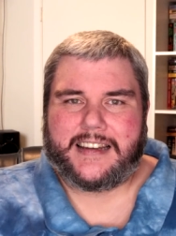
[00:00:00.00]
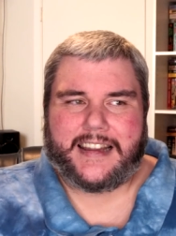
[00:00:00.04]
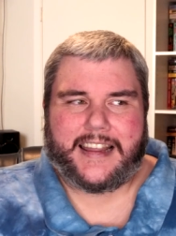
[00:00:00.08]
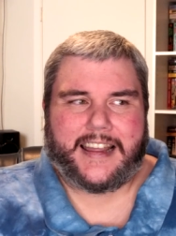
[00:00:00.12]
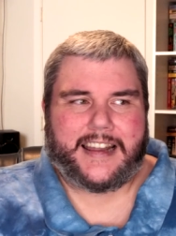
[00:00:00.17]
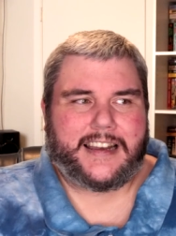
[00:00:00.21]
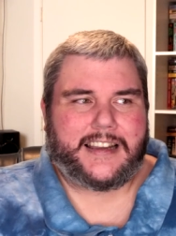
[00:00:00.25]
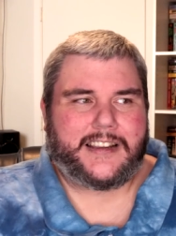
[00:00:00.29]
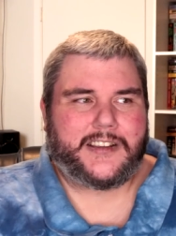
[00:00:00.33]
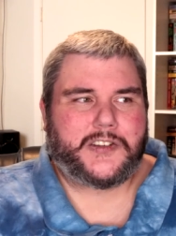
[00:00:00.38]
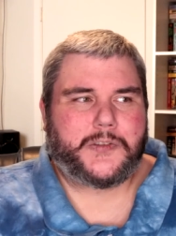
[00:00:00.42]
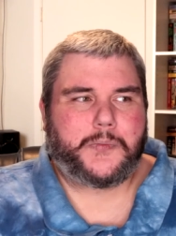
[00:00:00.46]

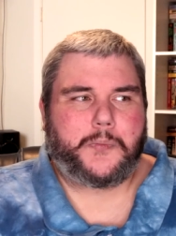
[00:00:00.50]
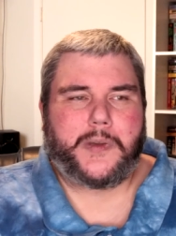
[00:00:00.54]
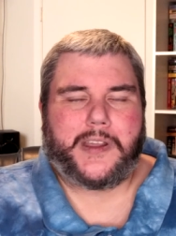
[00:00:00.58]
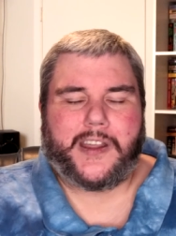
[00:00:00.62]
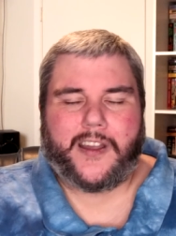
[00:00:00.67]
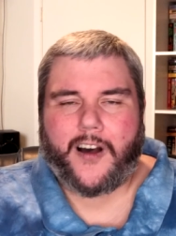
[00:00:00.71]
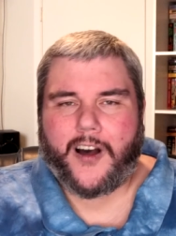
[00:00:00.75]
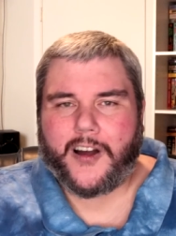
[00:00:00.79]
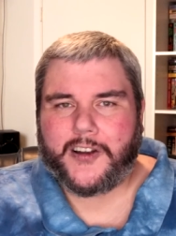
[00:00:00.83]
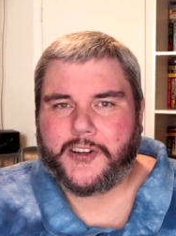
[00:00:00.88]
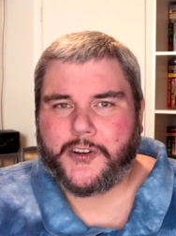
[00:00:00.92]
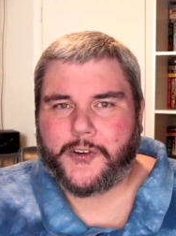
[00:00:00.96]
It is
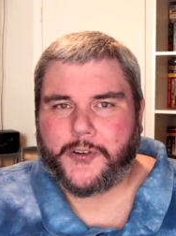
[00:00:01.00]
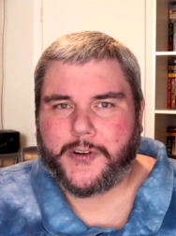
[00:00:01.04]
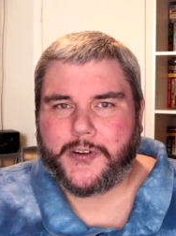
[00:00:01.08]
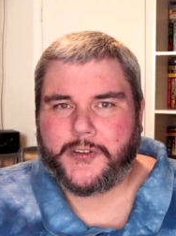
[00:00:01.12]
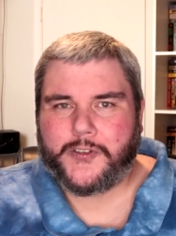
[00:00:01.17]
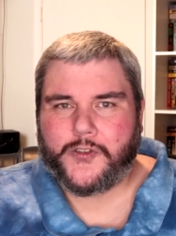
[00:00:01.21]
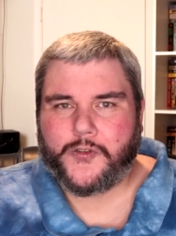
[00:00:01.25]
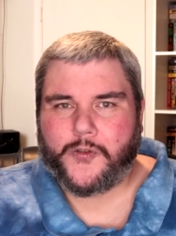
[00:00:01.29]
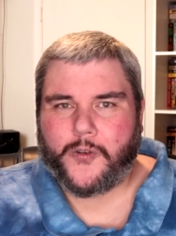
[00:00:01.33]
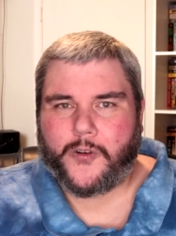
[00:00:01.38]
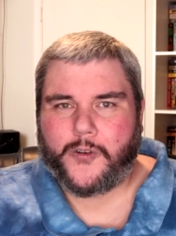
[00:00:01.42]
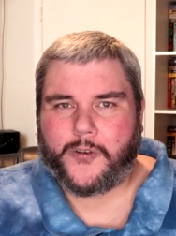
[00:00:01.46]
beyond your
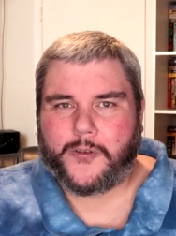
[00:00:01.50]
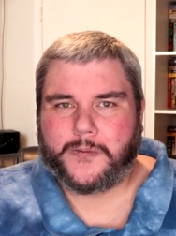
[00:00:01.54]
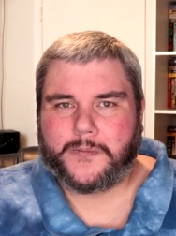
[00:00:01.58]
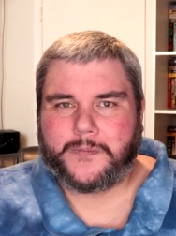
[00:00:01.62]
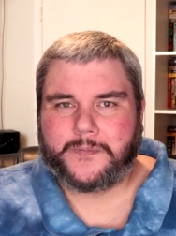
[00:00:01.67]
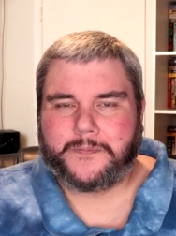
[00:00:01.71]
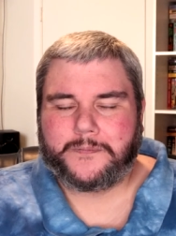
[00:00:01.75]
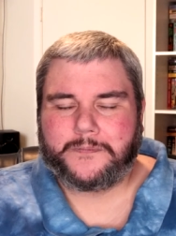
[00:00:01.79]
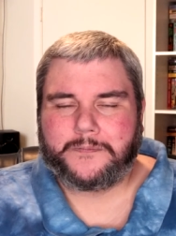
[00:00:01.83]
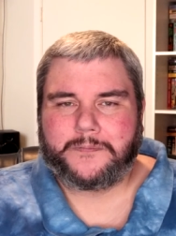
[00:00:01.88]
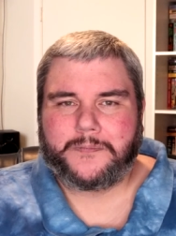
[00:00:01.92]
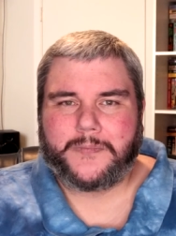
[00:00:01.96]
control,
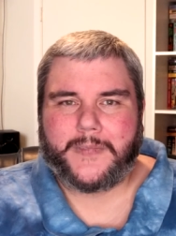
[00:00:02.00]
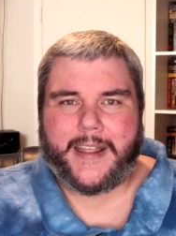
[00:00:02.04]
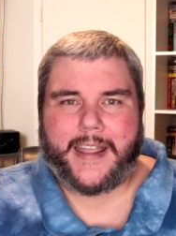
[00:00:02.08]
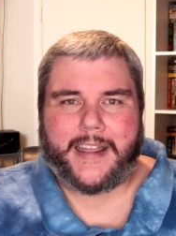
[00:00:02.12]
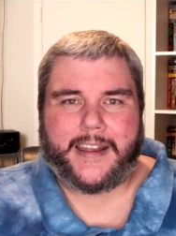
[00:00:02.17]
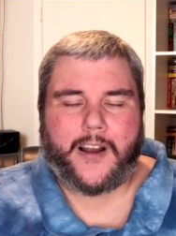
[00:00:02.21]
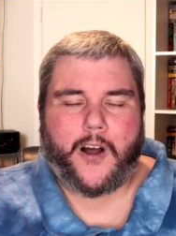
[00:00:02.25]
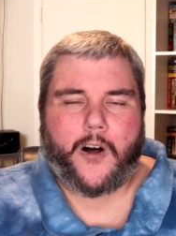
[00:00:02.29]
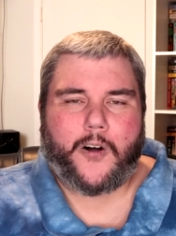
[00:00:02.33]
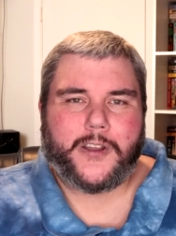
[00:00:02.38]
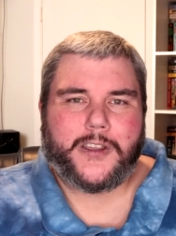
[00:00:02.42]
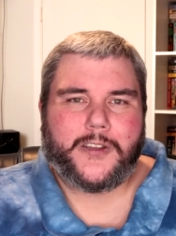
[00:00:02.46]

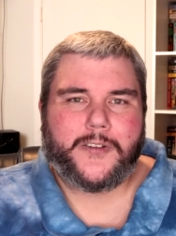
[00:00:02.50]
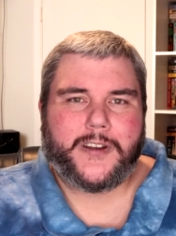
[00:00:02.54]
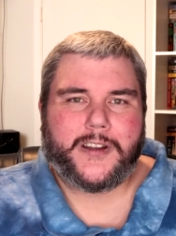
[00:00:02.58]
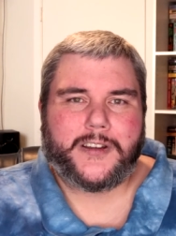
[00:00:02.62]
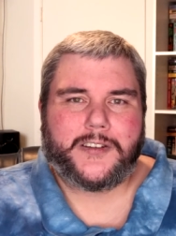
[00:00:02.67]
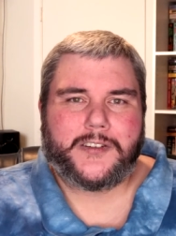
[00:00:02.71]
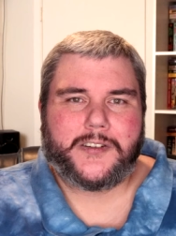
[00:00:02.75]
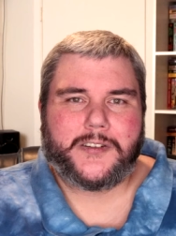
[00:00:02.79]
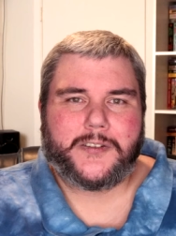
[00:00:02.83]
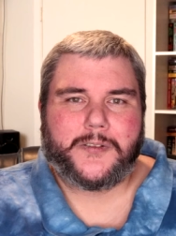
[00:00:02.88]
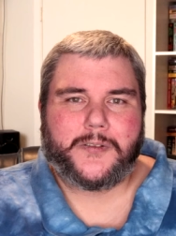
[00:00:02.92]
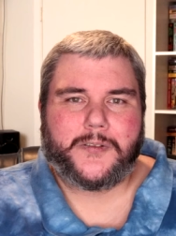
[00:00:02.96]
and all you
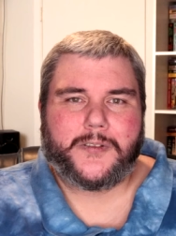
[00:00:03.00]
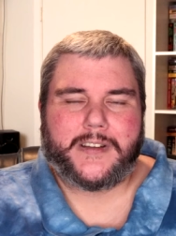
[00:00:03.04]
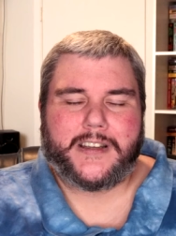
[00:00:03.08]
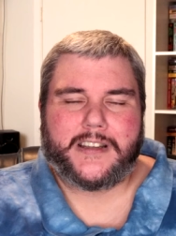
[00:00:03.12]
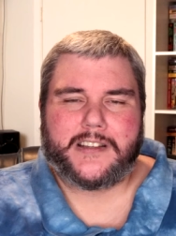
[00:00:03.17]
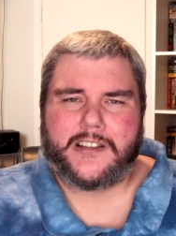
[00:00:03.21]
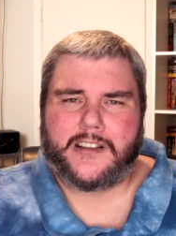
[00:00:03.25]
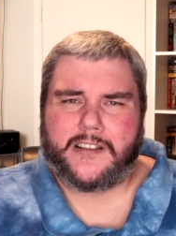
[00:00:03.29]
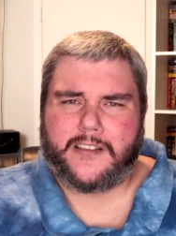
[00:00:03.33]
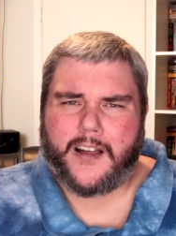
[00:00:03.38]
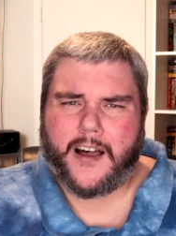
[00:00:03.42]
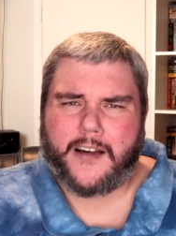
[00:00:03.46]
can do
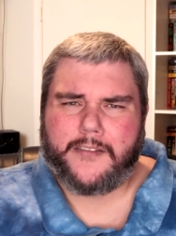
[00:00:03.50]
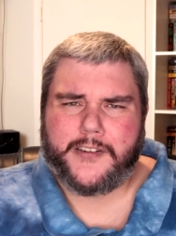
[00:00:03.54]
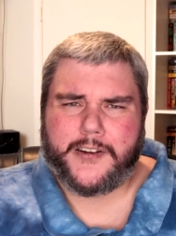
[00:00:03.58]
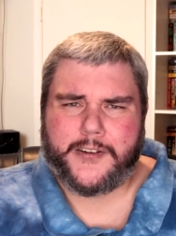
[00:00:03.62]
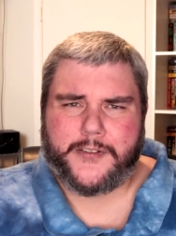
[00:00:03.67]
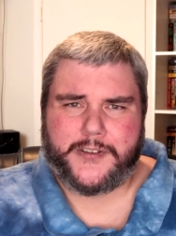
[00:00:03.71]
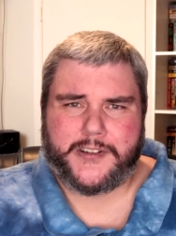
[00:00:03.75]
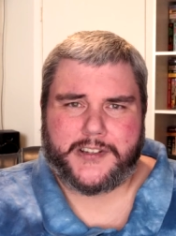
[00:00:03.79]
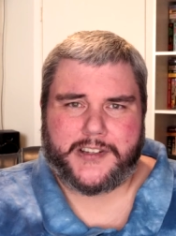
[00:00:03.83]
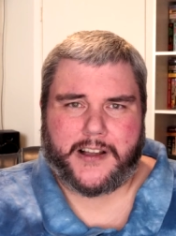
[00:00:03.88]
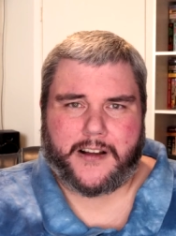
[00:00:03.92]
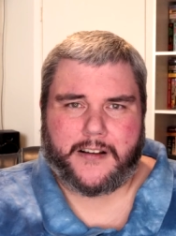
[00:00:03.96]
is love
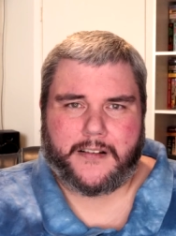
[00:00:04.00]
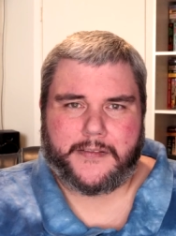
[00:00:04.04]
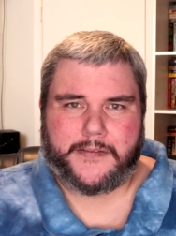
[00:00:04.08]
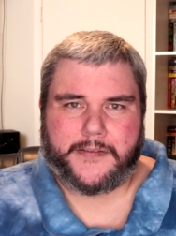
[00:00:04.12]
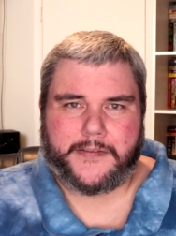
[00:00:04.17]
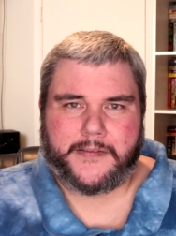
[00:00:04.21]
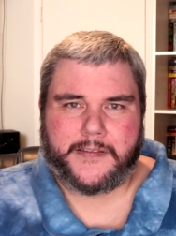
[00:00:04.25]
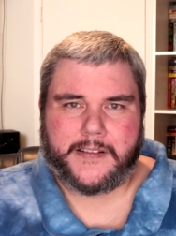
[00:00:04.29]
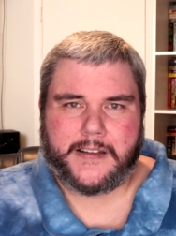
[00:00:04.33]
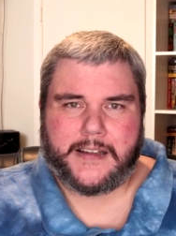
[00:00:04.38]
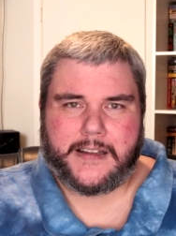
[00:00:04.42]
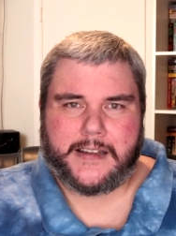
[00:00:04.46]

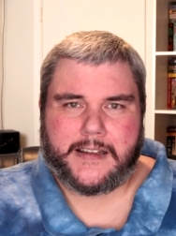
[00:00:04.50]
yourself.